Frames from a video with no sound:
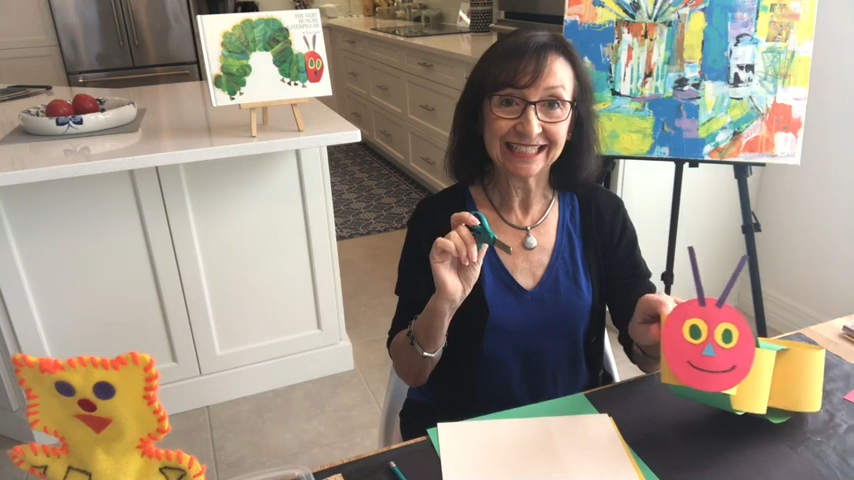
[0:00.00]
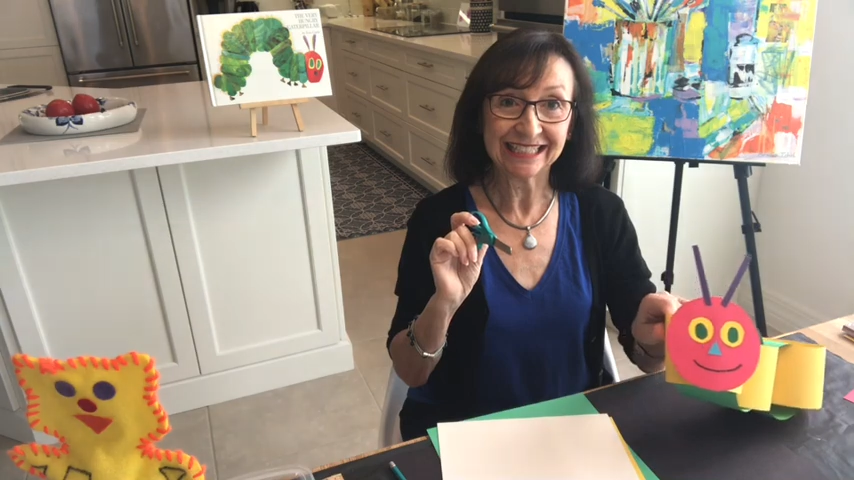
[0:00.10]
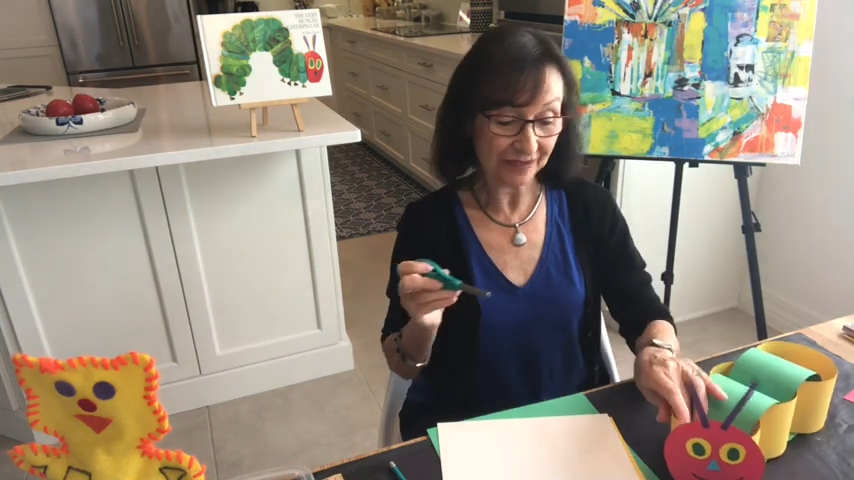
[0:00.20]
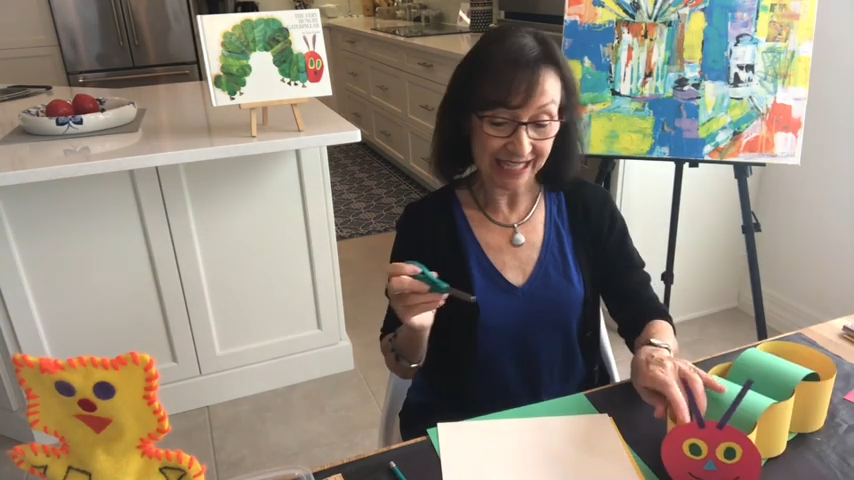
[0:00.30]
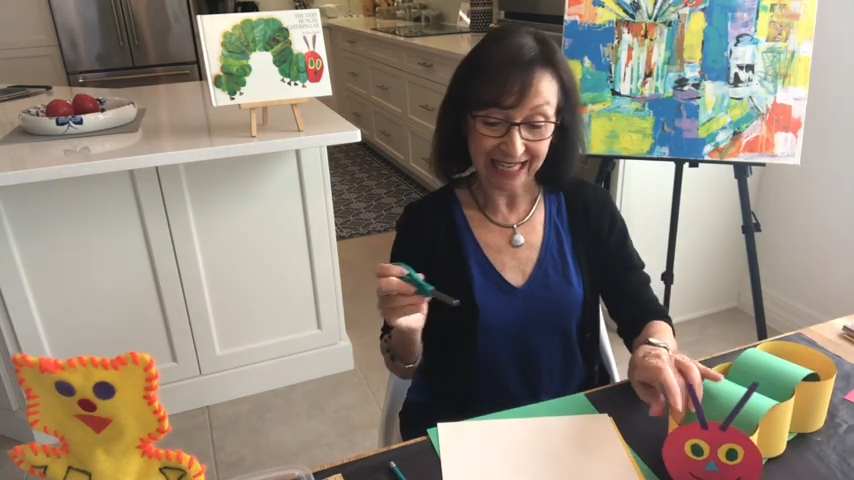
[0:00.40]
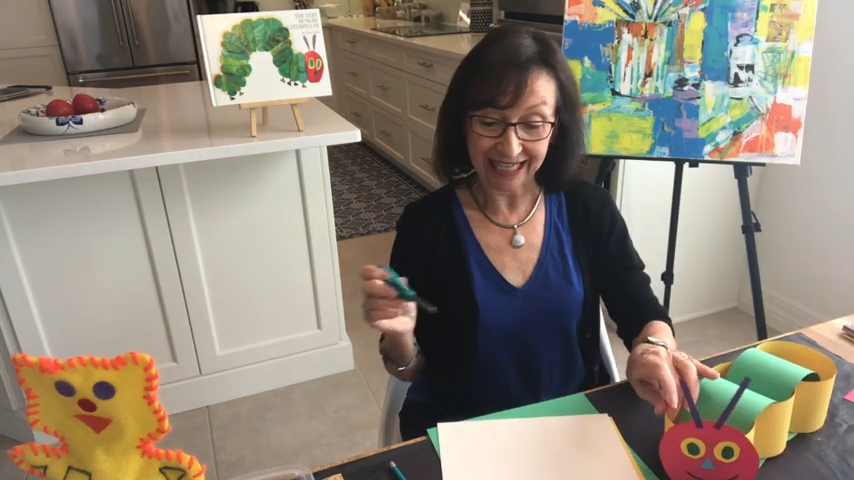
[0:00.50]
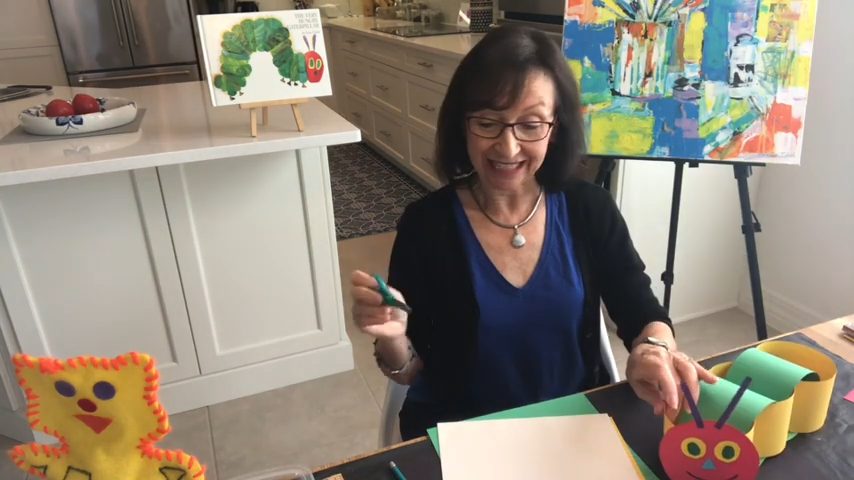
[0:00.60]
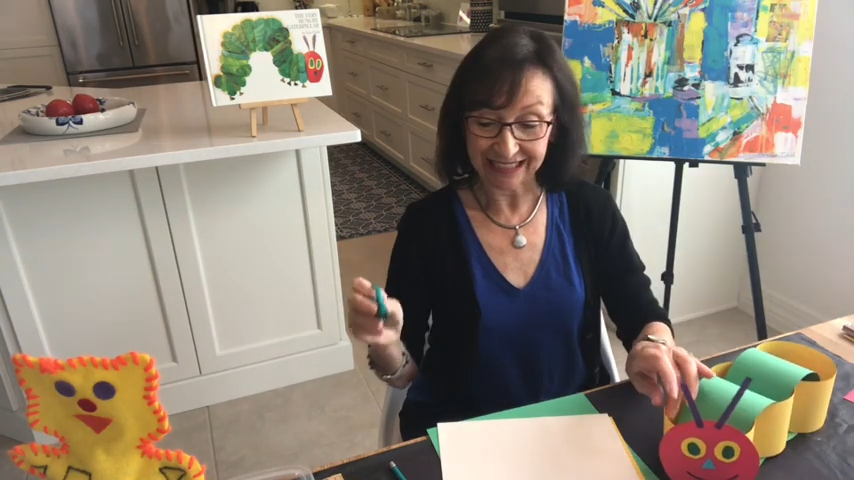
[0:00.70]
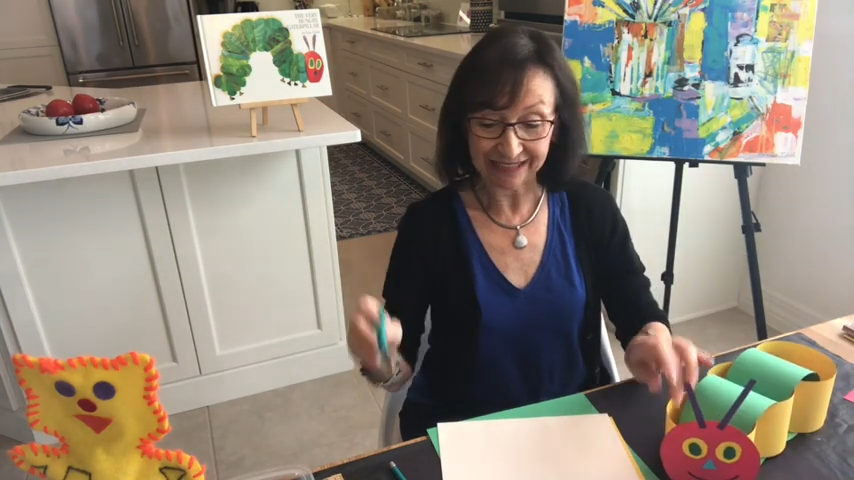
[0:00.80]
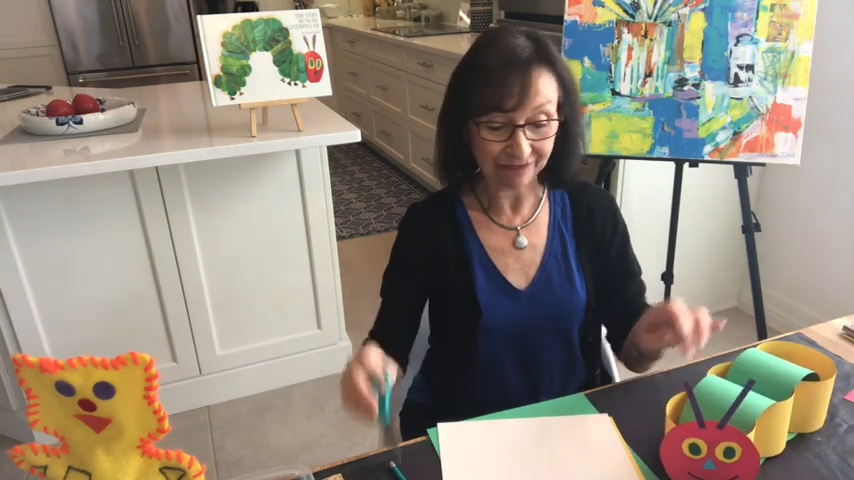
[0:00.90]
Okay,
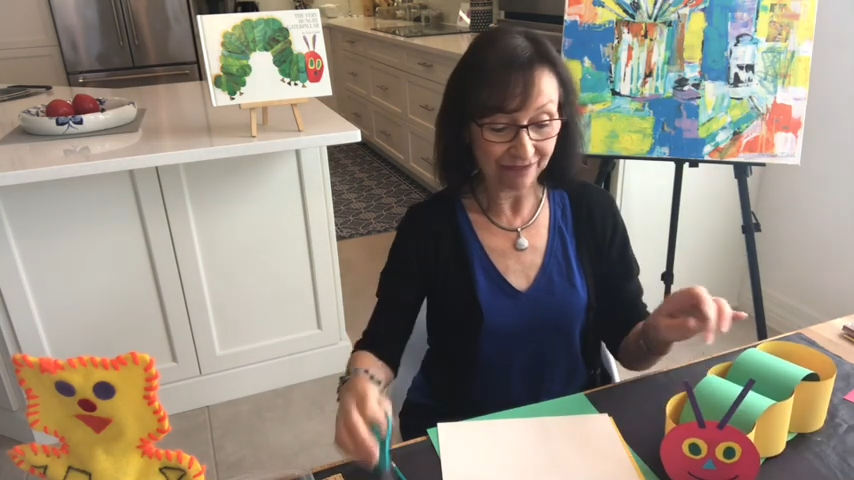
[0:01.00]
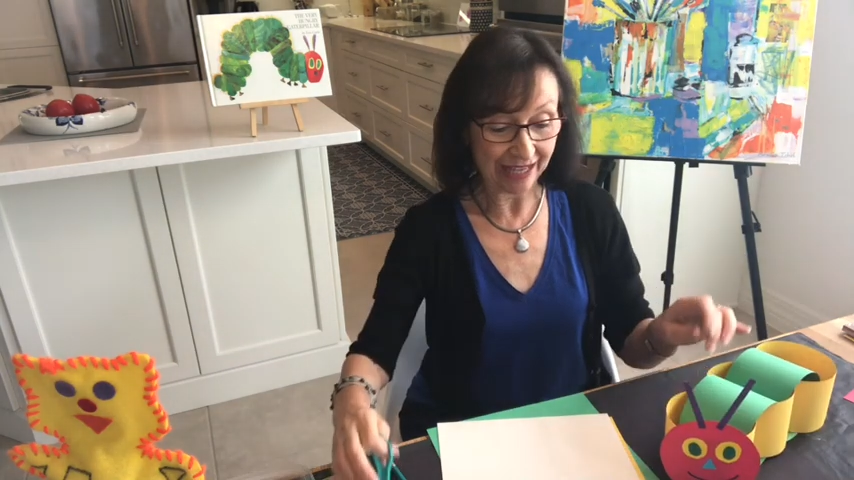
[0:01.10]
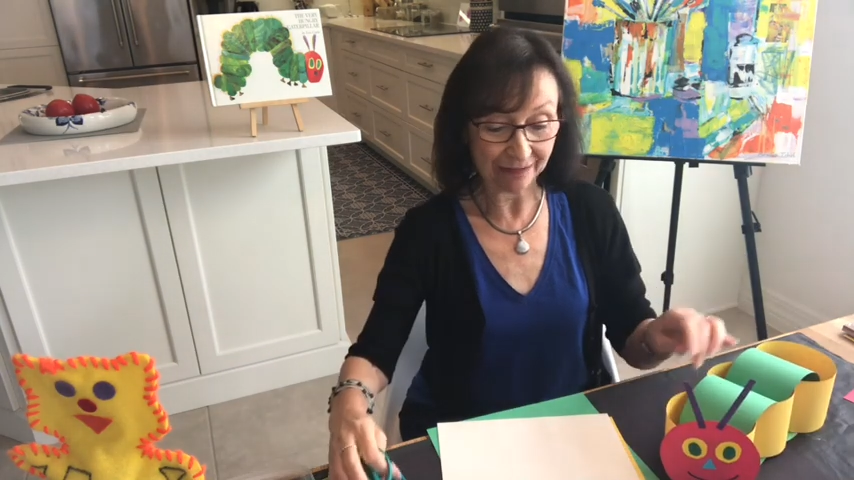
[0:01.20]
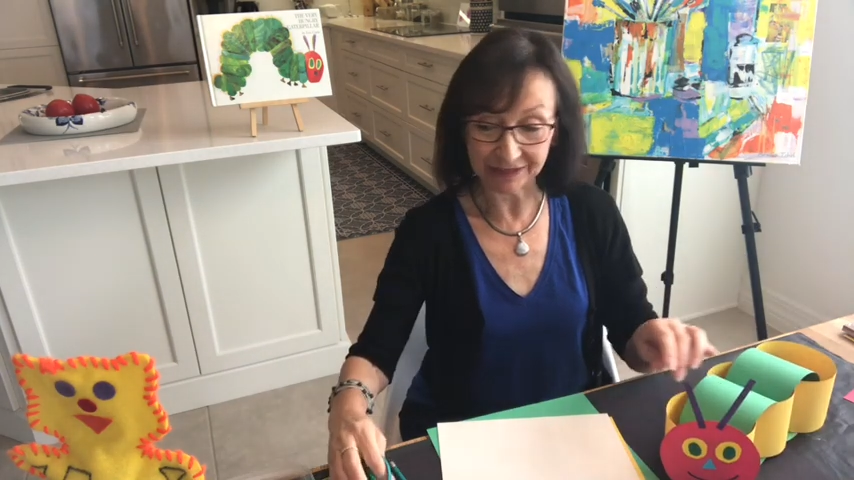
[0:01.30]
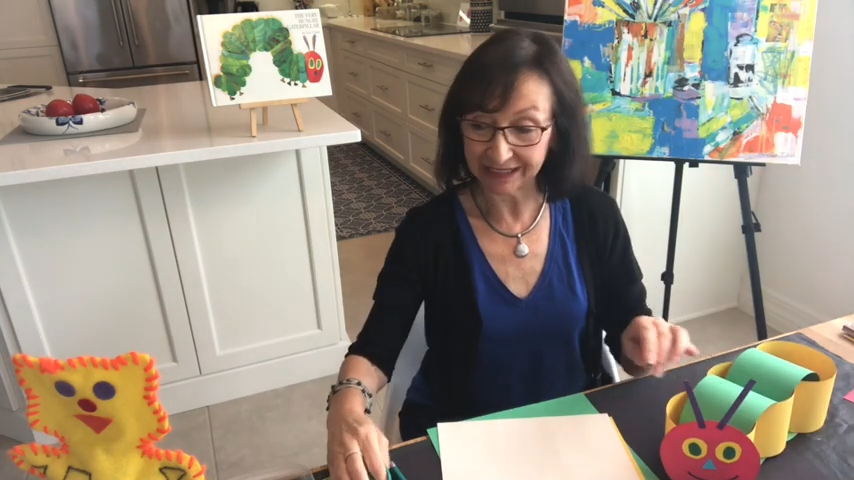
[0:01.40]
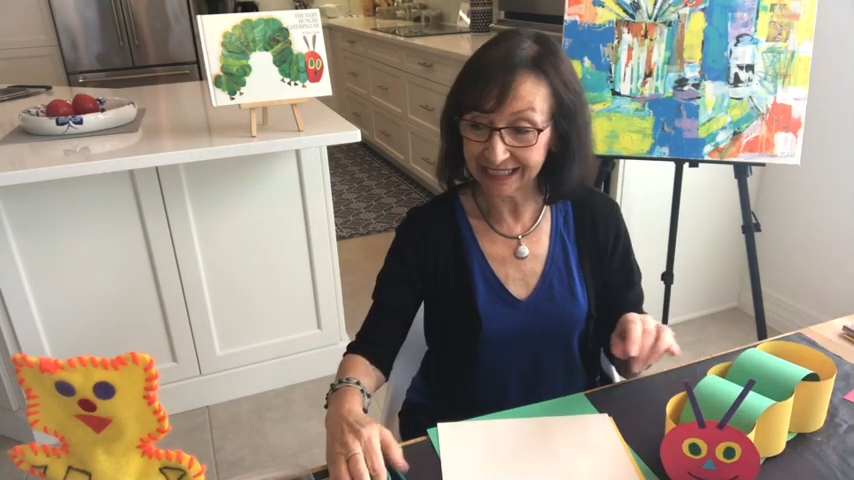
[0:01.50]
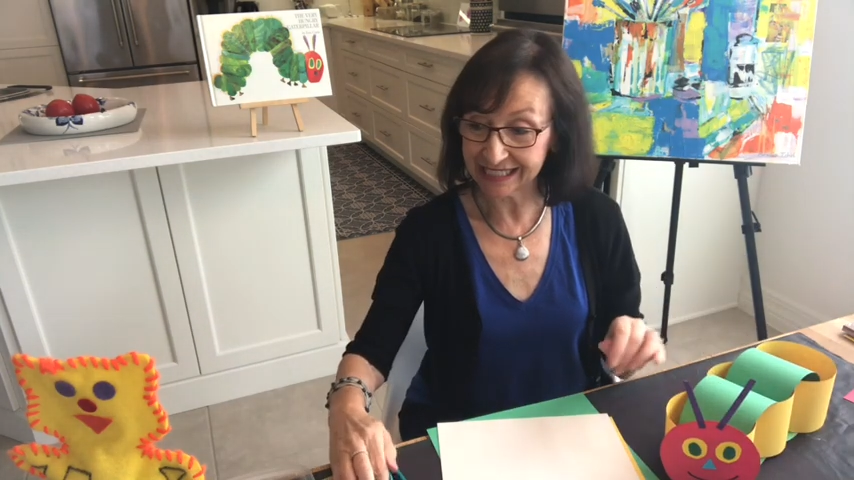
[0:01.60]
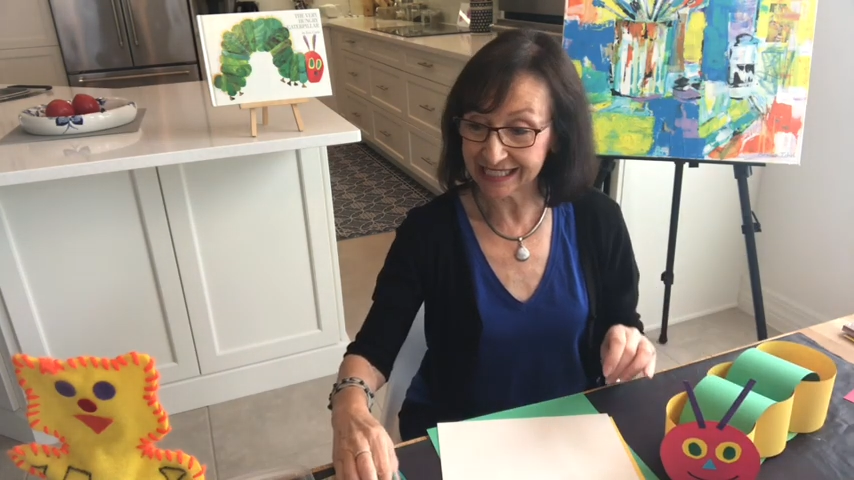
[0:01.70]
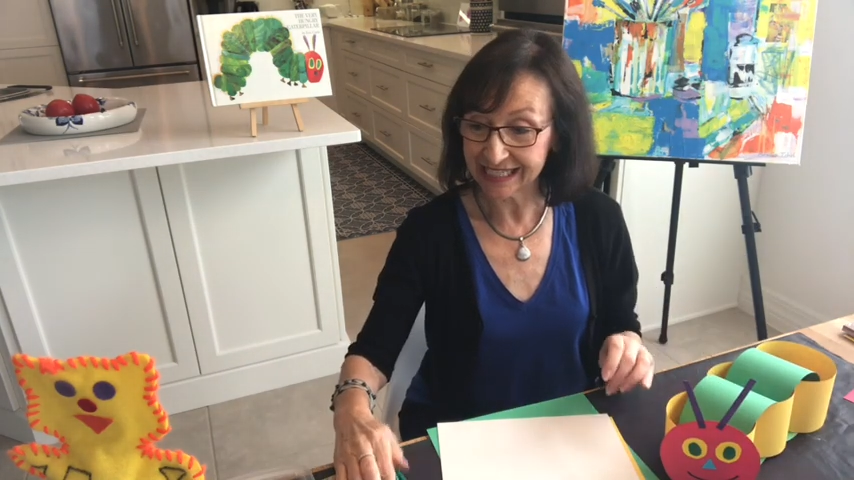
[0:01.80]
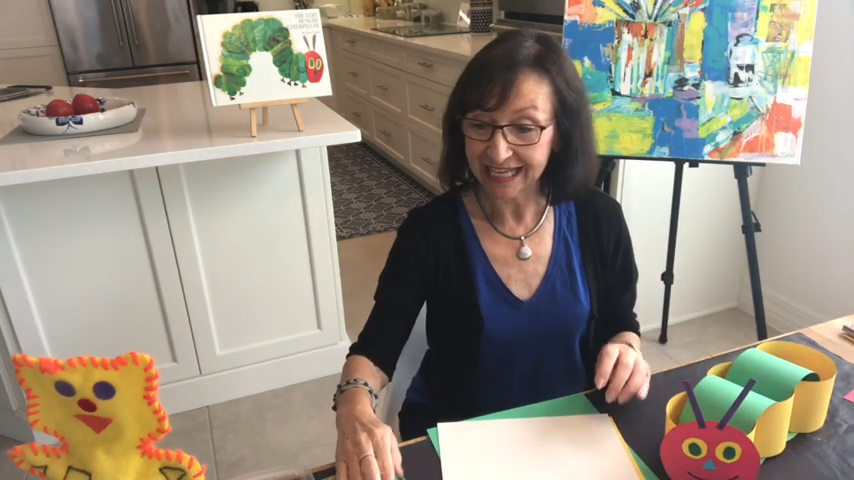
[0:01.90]
fabulous.